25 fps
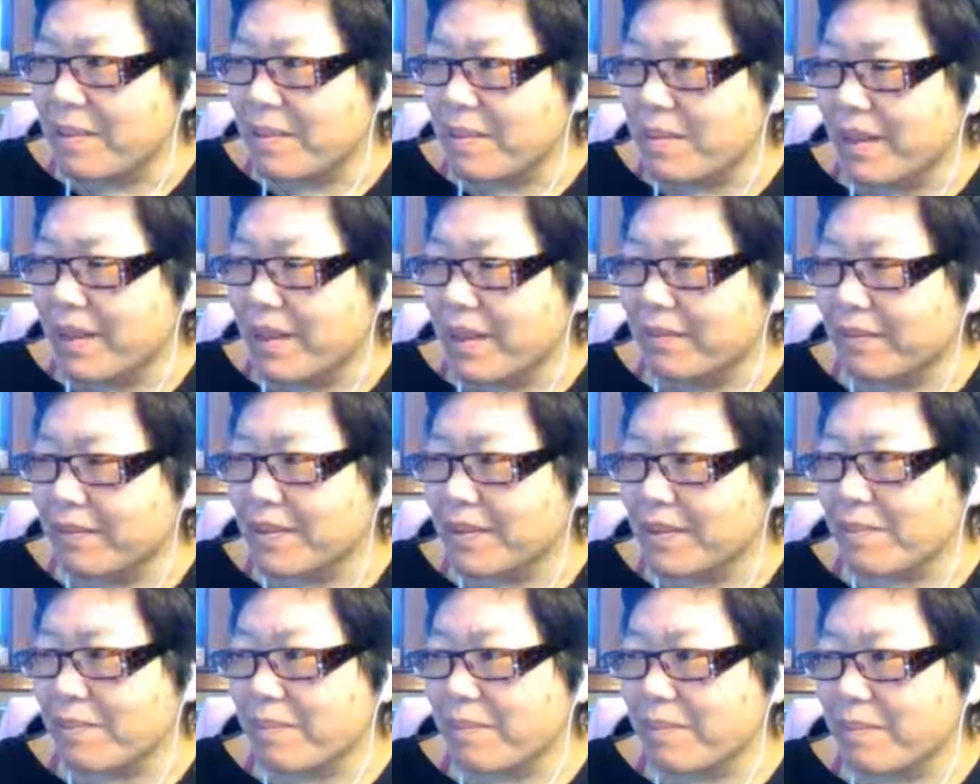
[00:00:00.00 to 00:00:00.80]
Maybe I'll have
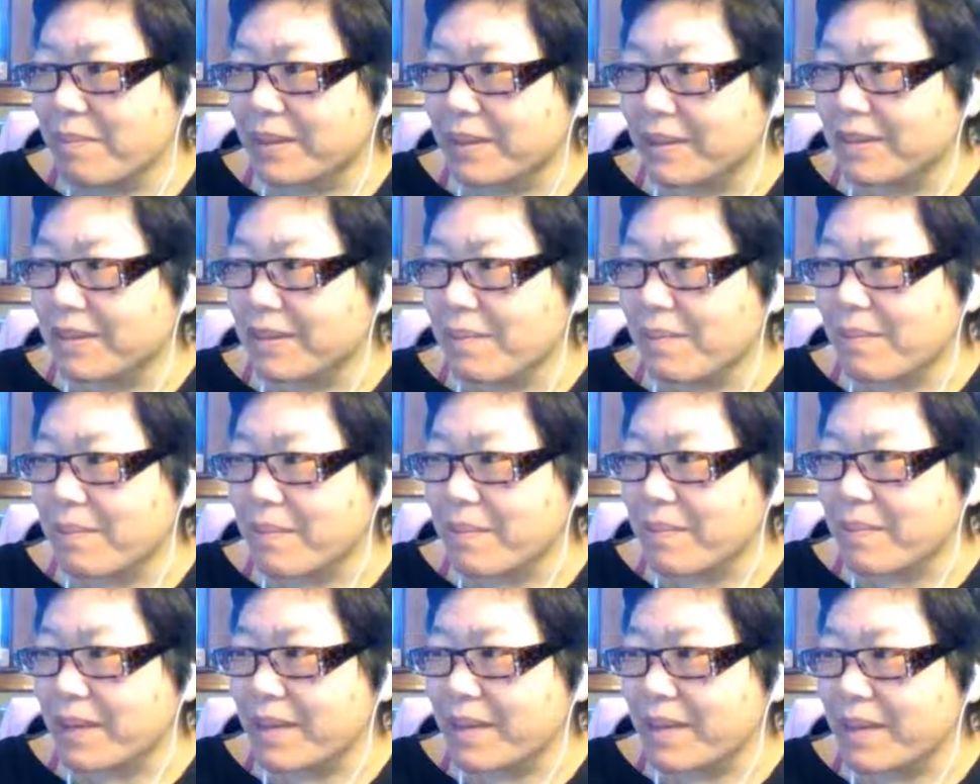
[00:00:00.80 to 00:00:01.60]
to build it up and make
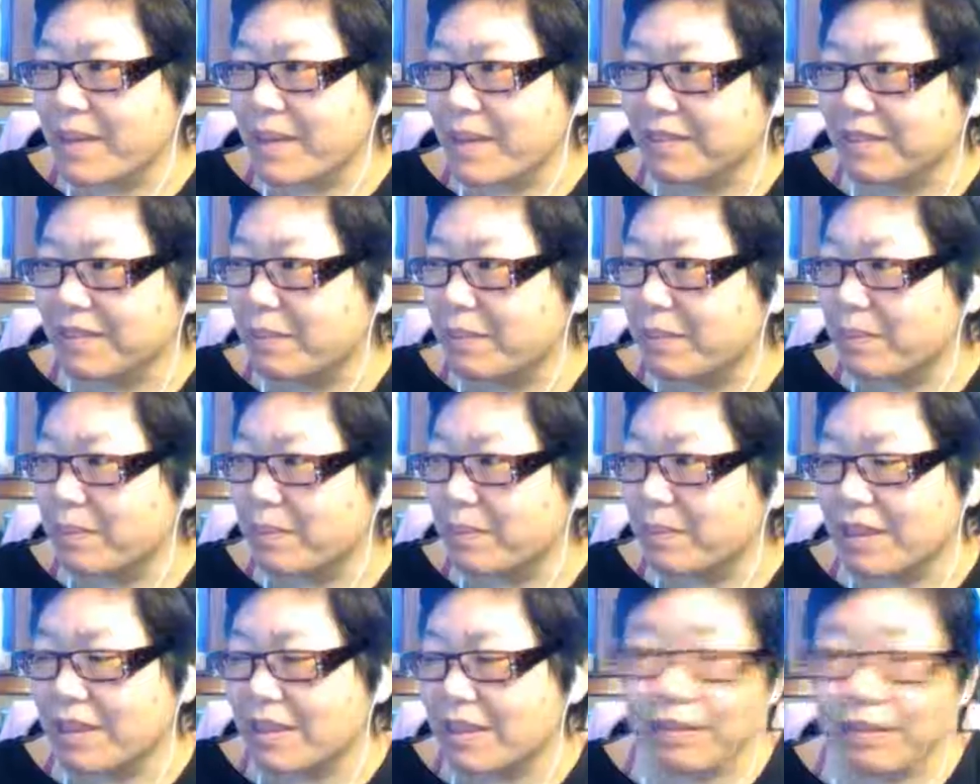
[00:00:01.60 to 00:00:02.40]
it a little bit thicker. But
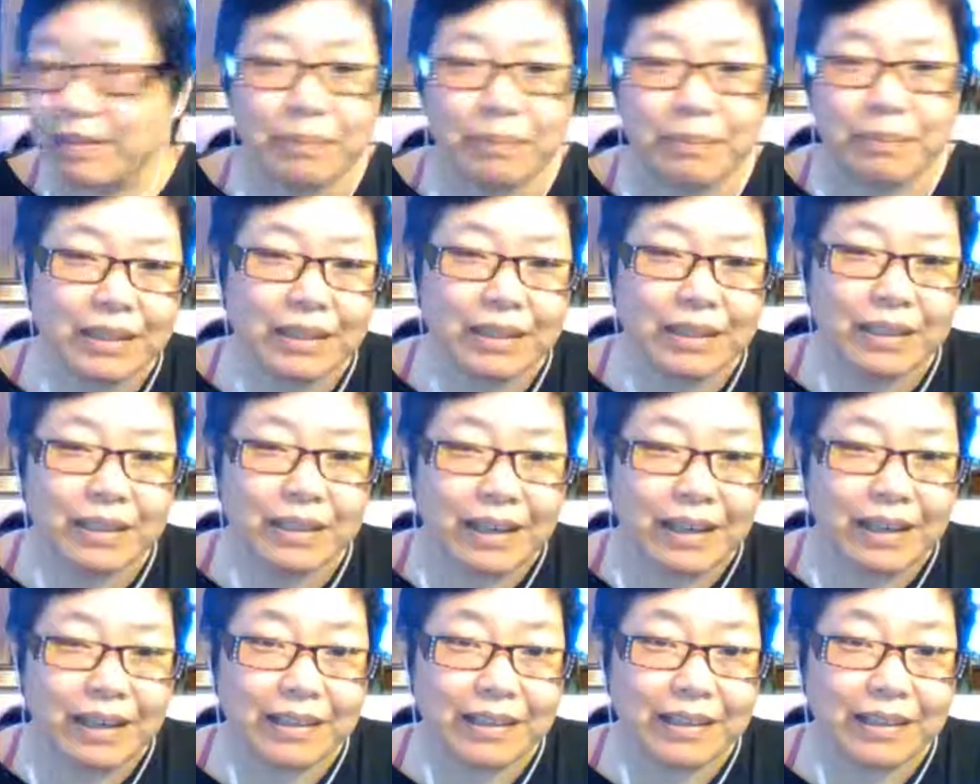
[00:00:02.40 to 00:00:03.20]
yeah, I guess I'll
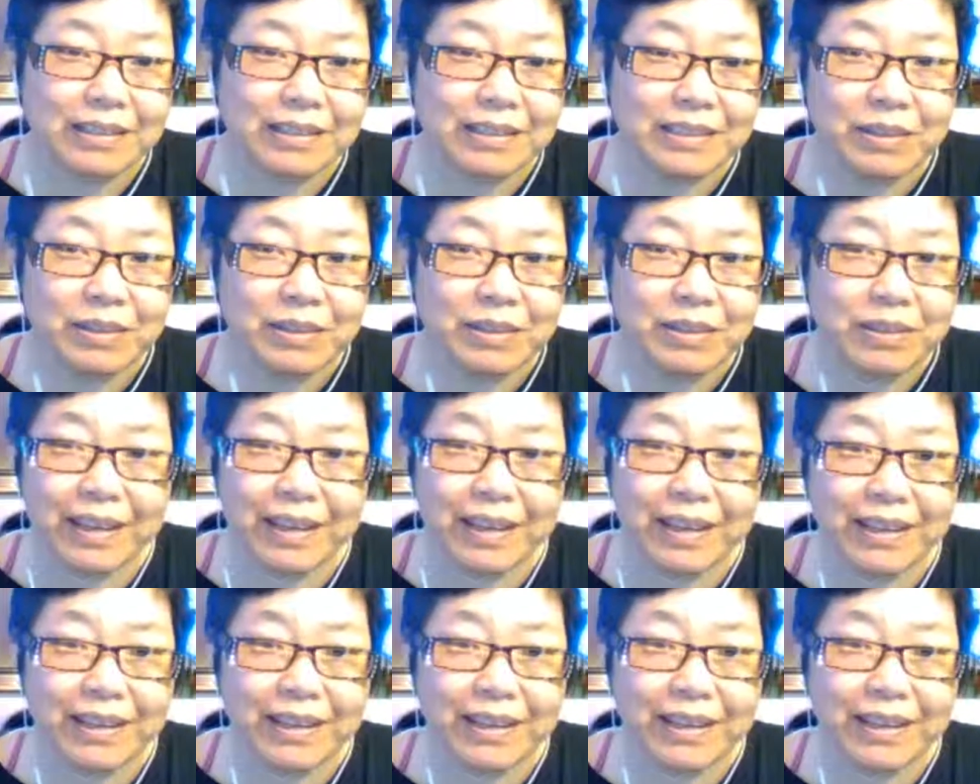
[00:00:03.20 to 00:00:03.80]
try again.